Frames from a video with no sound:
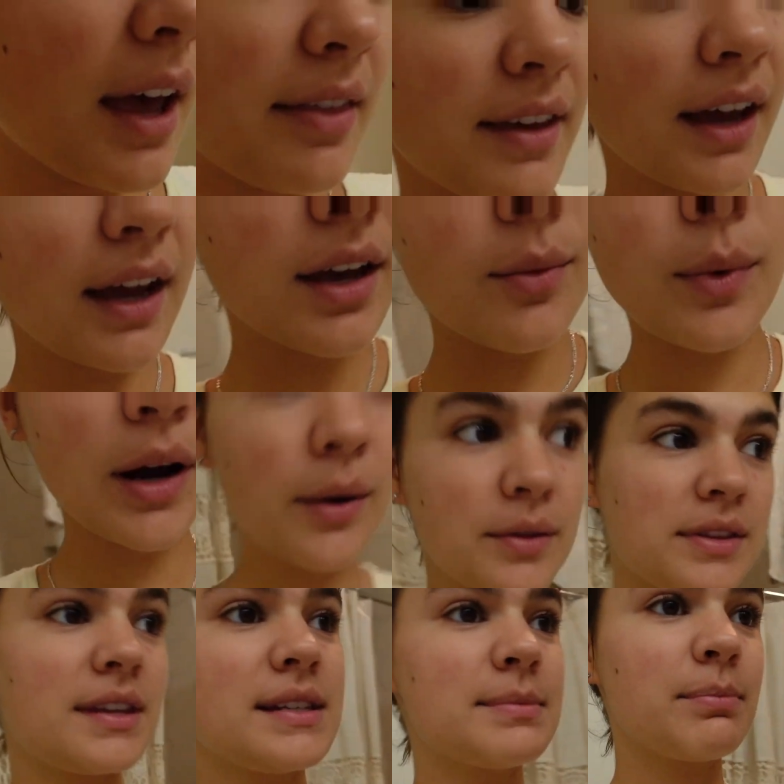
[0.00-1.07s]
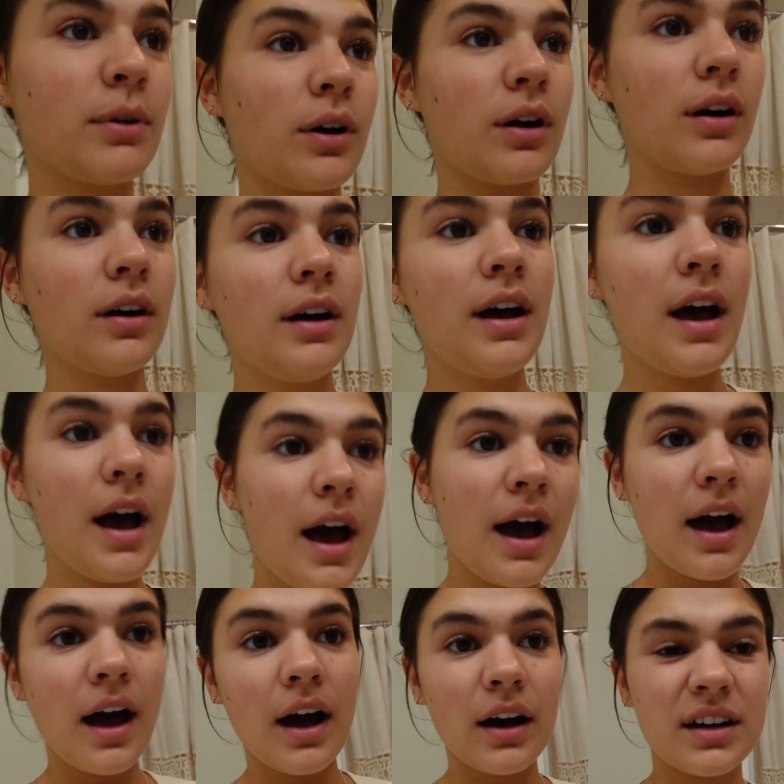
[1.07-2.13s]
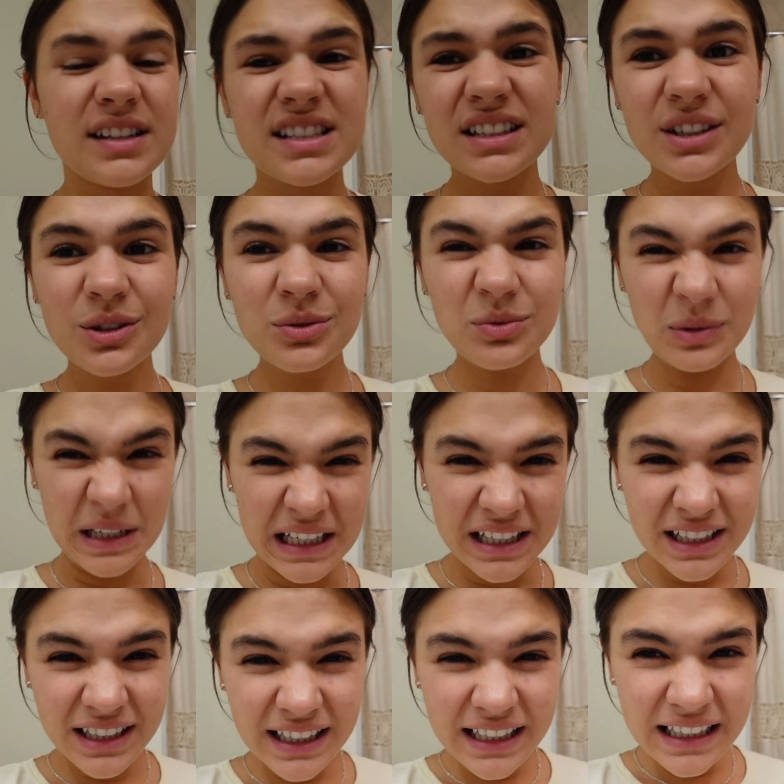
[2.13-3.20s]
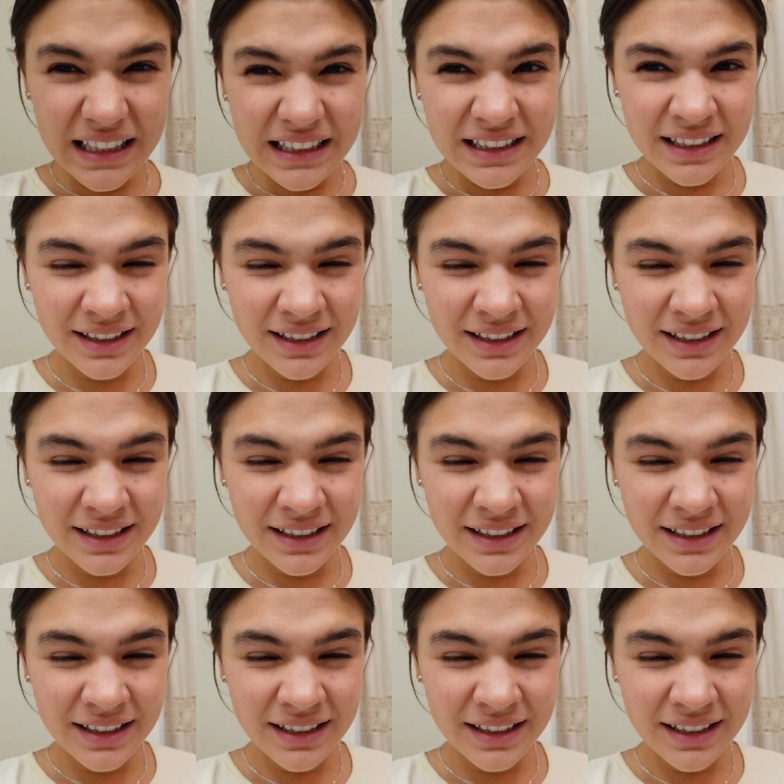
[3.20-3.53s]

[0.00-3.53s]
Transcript: I think I can wear it with this bra. It's a little wrinkly,